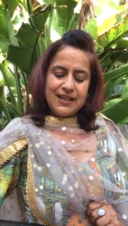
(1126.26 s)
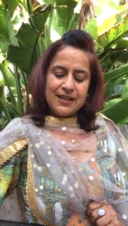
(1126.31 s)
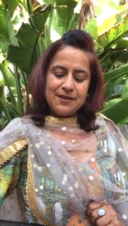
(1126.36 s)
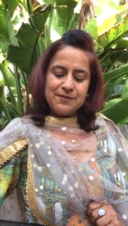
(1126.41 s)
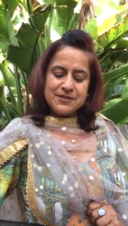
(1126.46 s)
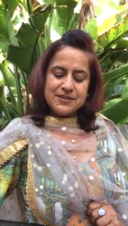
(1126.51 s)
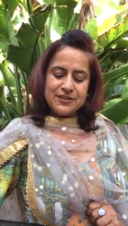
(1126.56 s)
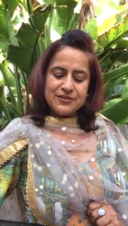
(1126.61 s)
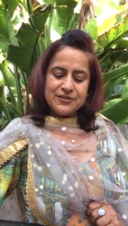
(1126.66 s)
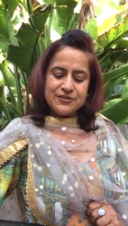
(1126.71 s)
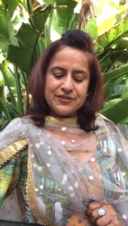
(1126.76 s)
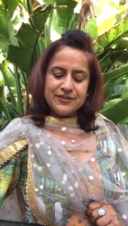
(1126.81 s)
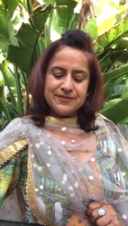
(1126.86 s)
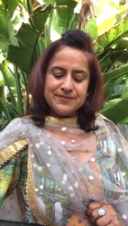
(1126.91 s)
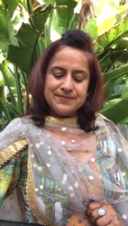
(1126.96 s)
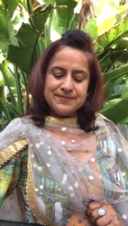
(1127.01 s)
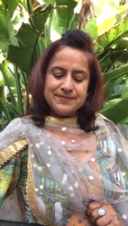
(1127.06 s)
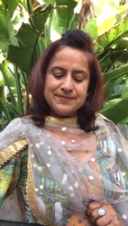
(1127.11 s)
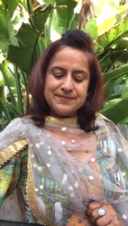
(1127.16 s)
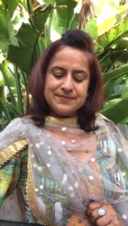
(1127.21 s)
it was such
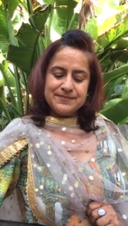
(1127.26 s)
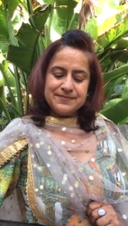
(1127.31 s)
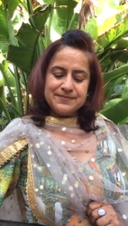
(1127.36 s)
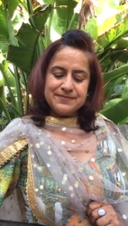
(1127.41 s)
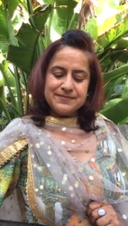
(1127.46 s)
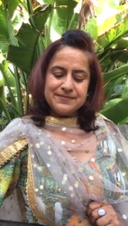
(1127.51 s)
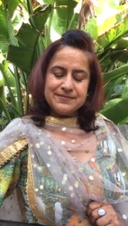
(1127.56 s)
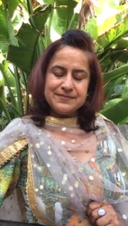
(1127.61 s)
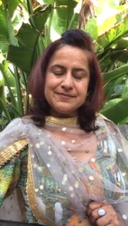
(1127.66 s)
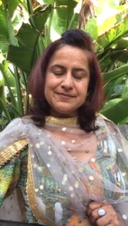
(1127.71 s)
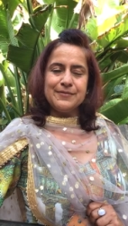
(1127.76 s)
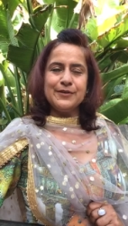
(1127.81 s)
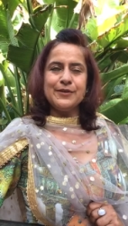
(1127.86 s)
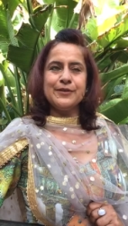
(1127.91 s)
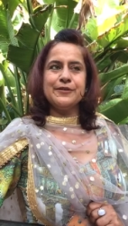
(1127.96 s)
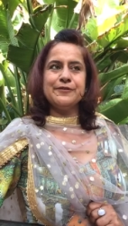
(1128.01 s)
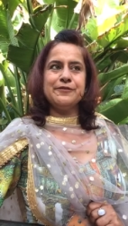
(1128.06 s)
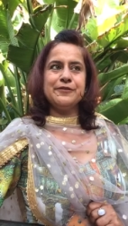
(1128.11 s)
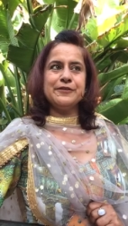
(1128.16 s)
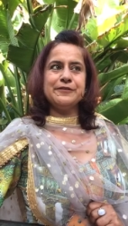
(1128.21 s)
a
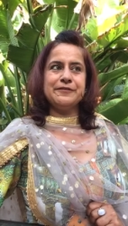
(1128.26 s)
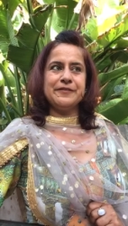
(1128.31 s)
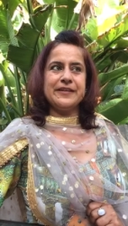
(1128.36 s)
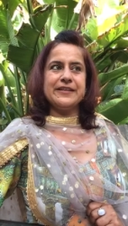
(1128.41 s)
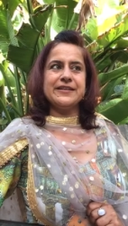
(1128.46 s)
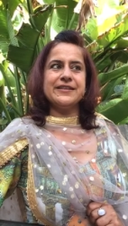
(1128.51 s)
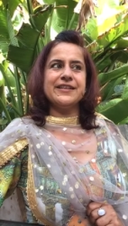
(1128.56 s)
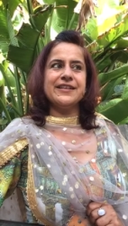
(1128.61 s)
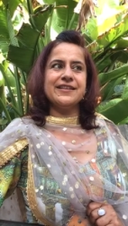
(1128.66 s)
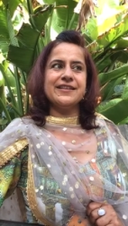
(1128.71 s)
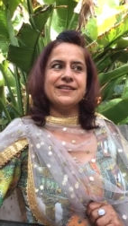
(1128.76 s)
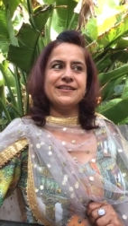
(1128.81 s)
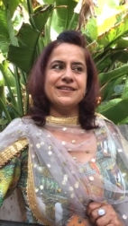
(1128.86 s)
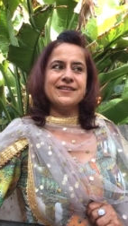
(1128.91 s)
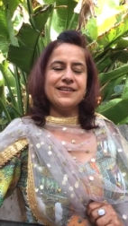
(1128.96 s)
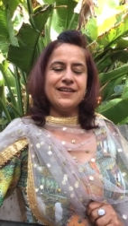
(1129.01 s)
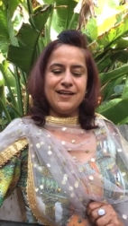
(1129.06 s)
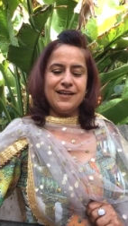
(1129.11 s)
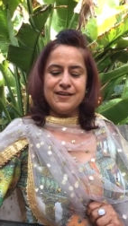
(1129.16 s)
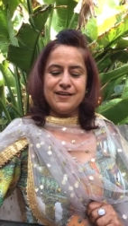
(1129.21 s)
beautiful feeling
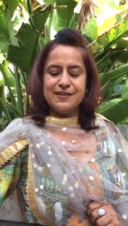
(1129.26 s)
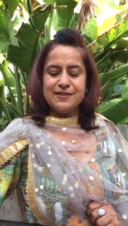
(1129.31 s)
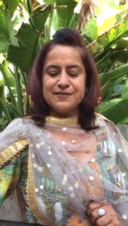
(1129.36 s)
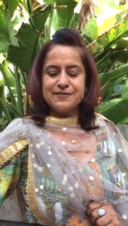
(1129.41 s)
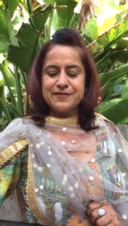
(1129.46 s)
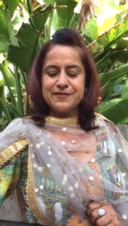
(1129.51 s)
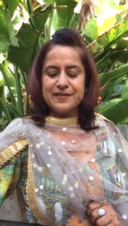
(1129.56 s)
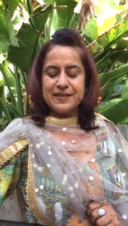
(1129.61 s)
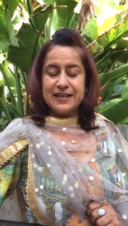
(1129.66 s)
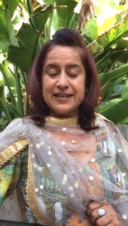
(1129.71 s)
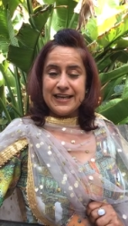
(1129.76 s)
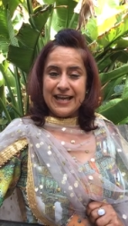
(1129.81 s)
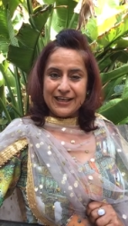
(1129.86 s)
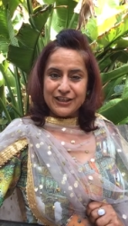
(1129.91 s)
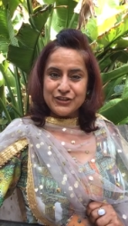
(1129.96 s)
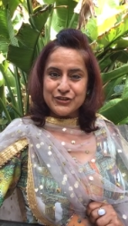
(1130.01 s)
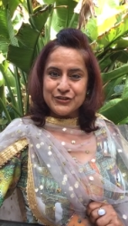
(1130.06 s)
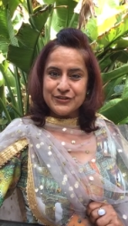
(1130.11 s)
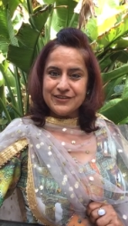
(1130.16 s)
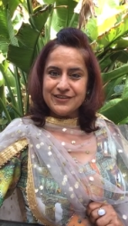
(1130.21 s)
of
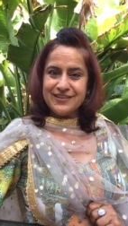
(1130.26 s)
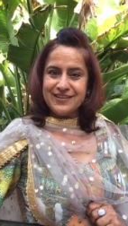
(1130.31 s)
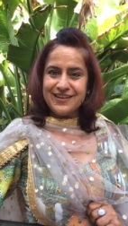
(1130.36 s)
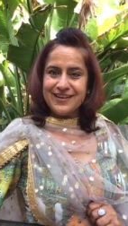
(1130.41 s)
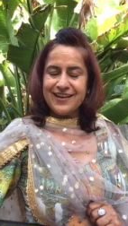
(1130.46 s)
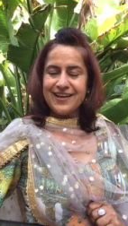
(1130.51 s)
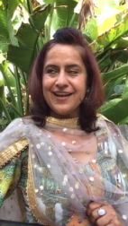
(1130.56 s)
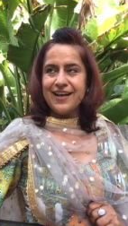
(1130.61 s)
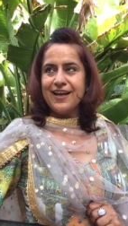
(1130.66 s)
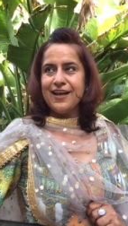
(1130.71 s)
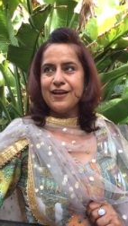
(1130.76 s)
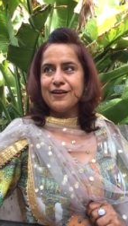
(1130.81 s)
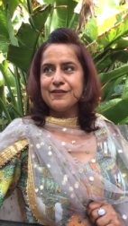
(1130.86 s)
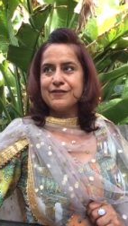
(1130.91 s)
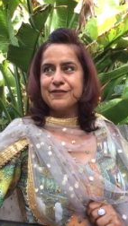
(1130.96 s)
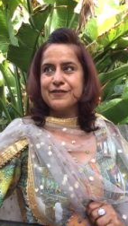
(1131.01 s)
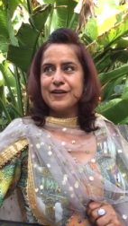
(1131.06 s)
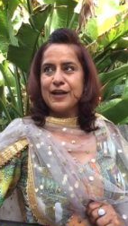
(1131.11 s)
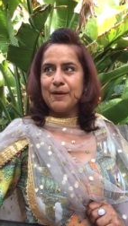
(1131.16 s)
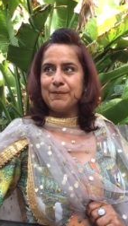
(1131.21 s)
connection, of
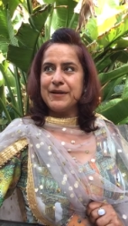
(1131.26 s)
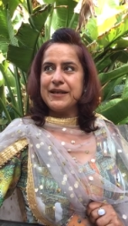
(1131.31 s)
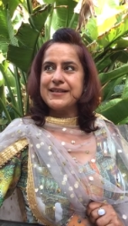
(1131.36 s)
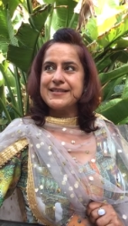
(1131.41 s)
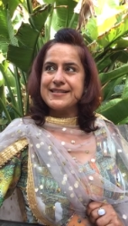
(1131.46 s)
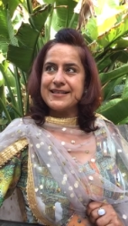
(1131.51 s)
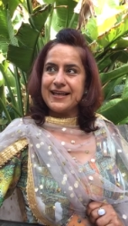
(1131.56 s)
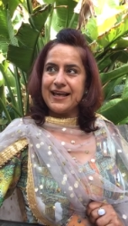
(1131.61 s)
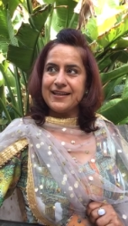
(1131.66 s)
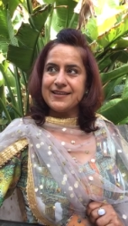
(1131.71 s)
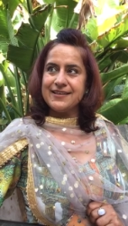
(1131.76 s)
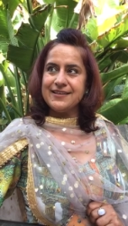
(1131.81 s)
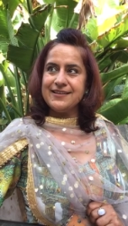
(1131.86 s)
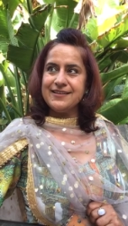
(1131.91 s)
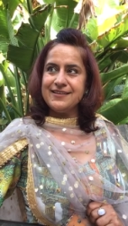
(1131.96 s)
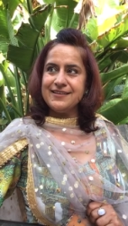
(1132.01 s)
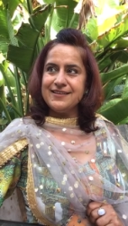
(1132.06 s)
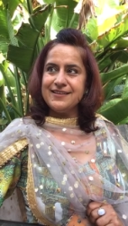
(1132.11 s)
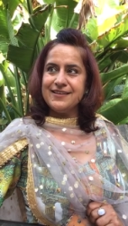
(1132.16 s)
coming together.